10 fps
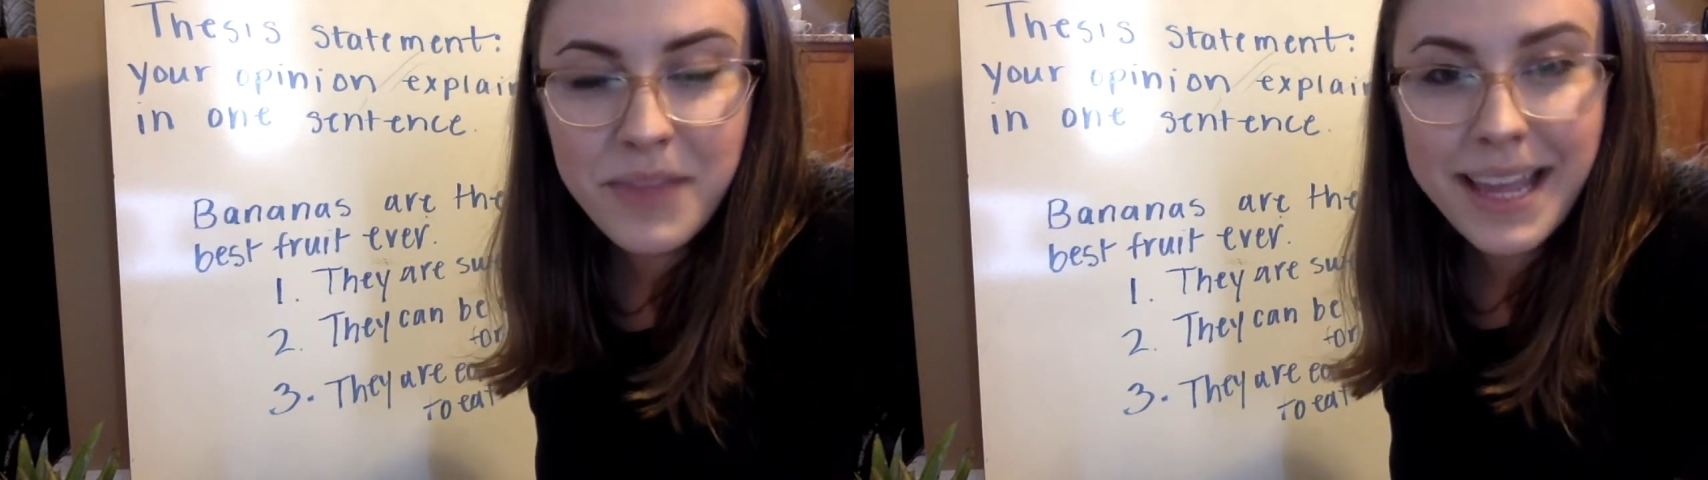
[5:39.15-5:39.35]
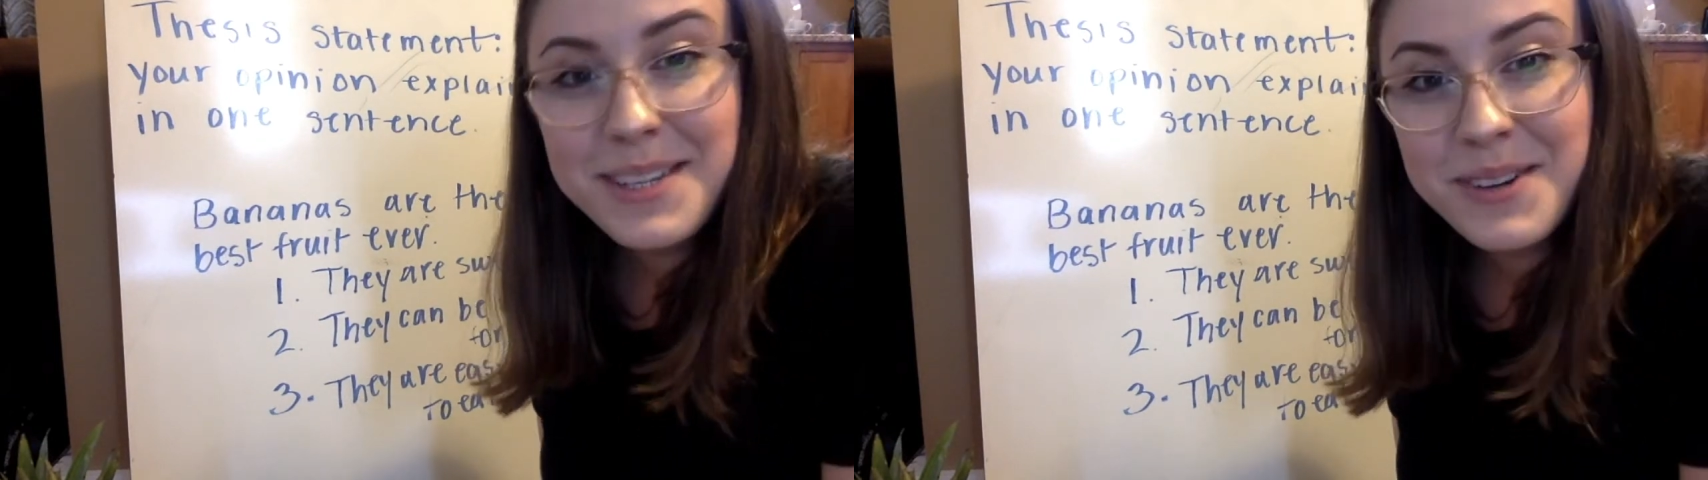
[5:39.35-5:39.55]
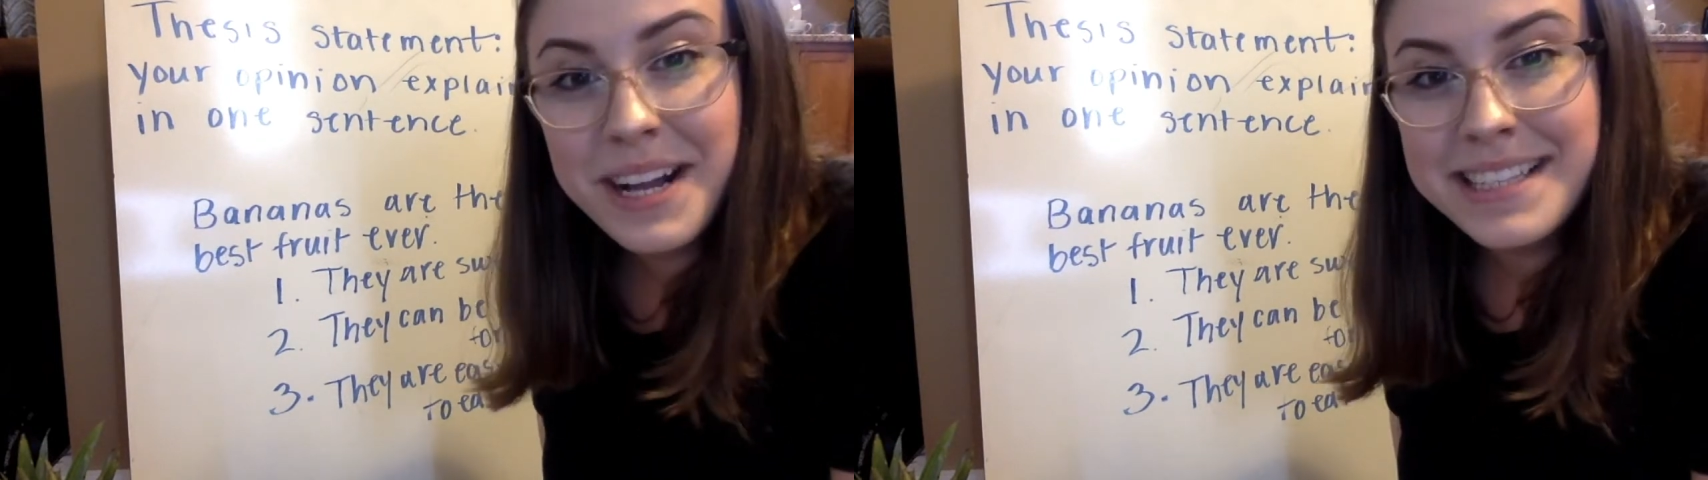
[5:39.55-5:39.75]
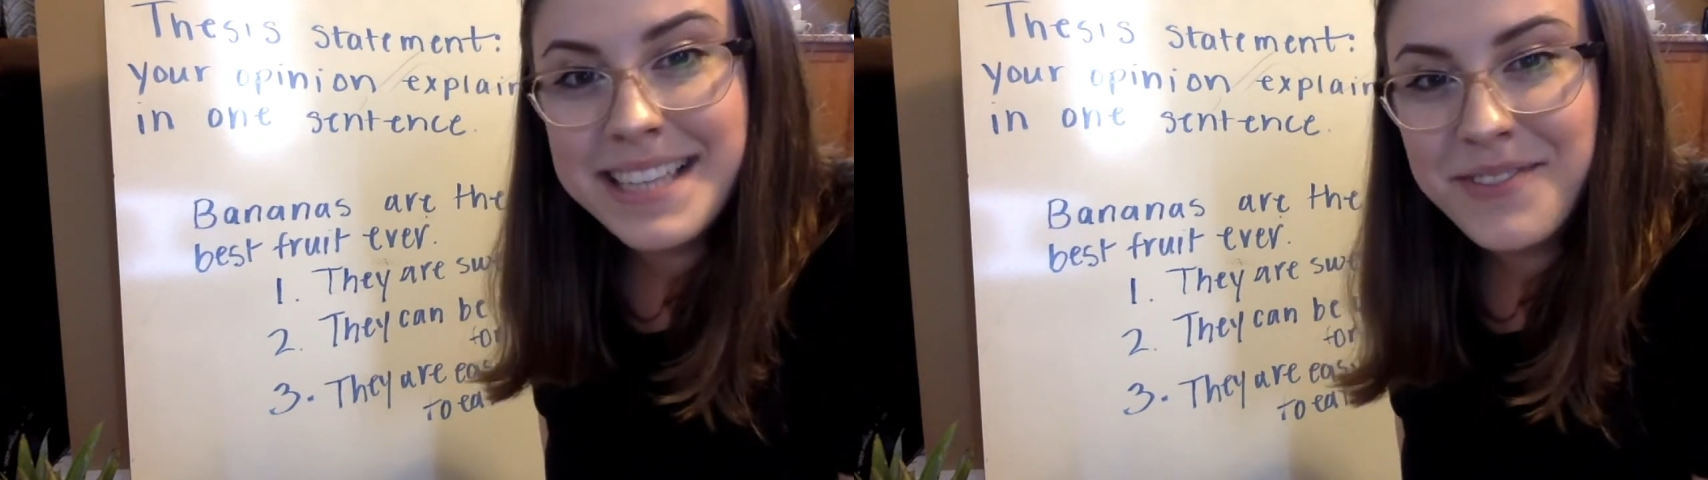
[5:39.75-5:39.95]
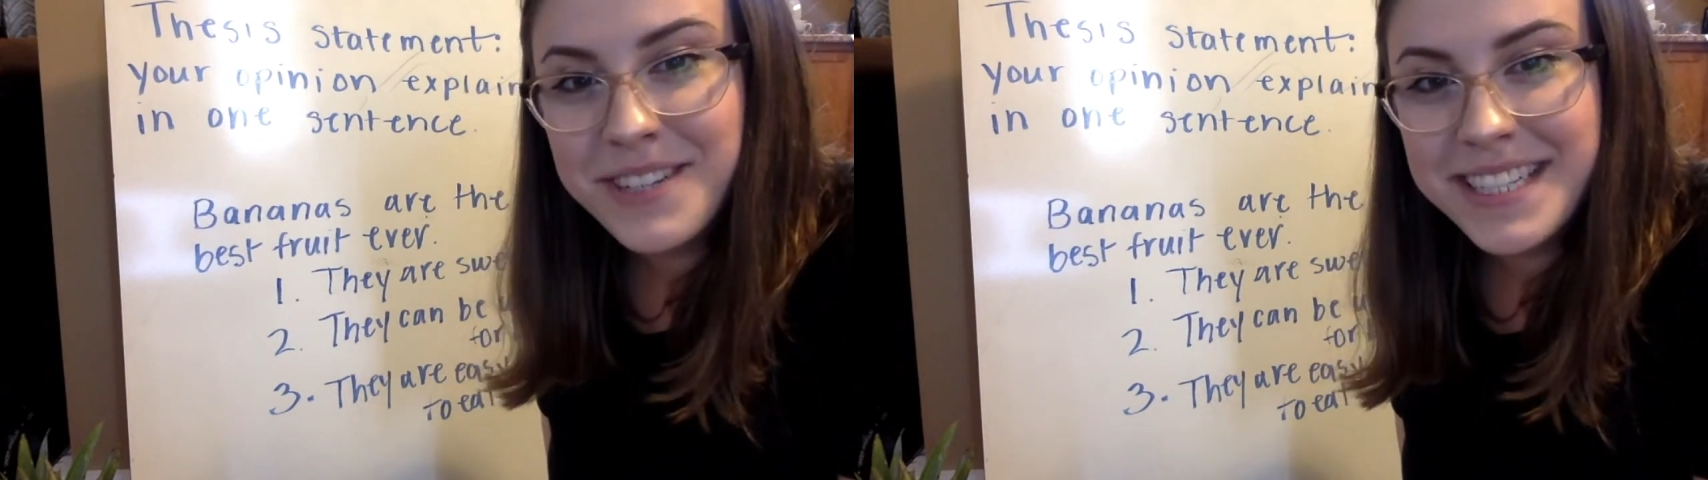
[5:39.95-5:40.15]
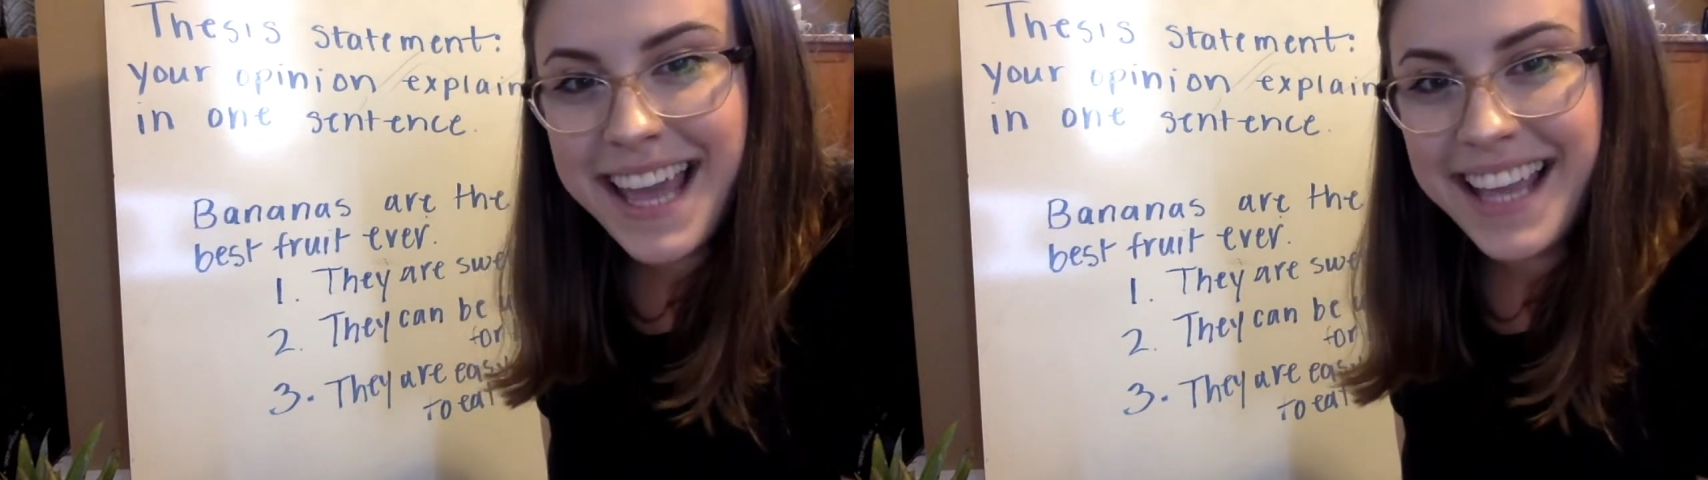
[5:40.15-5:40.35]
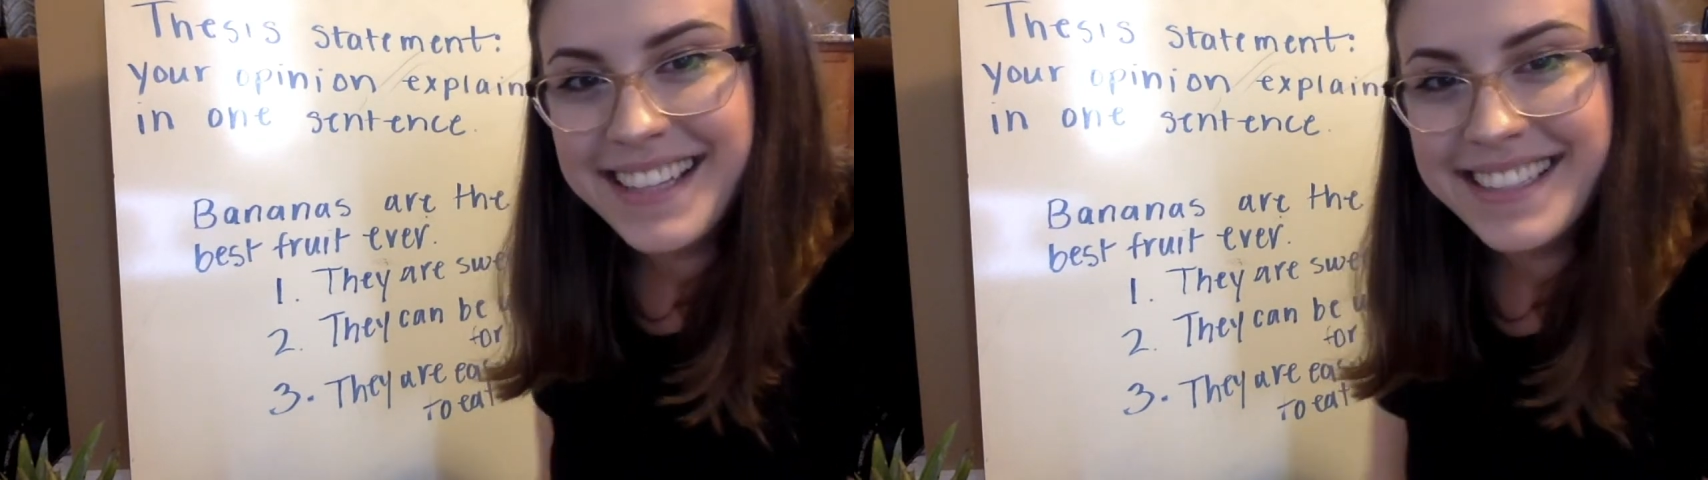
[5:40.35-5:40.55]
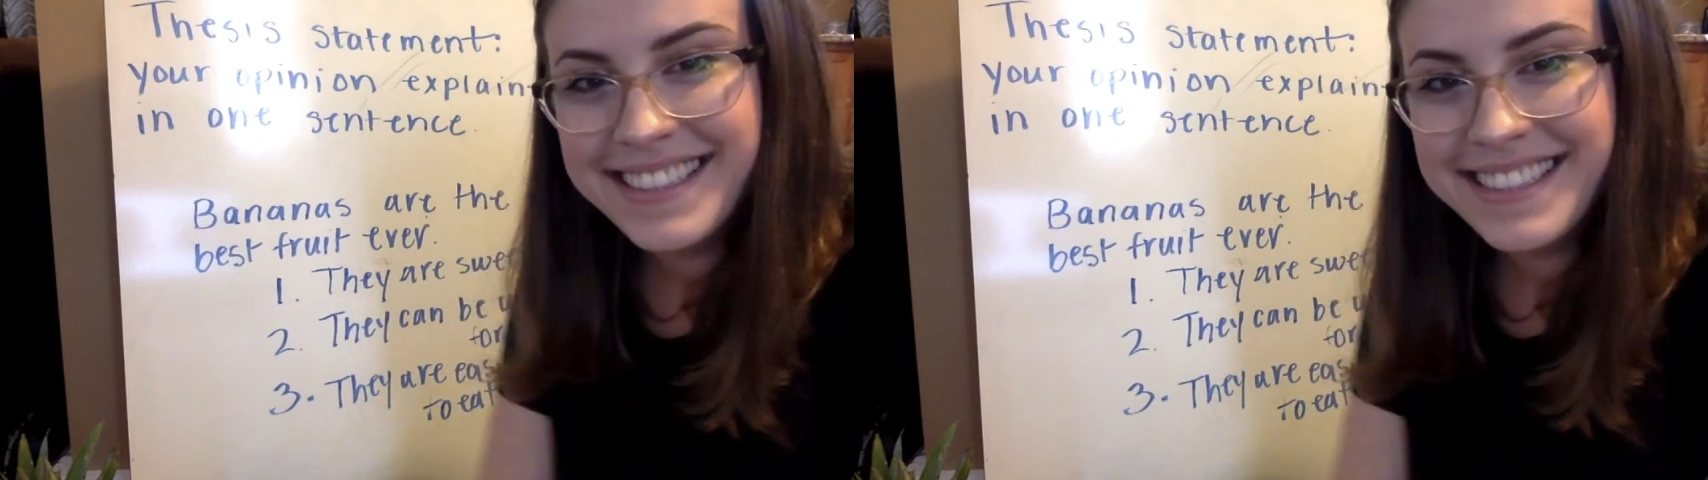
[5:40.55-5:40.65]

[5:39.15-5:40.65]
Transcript: and you're all set for today.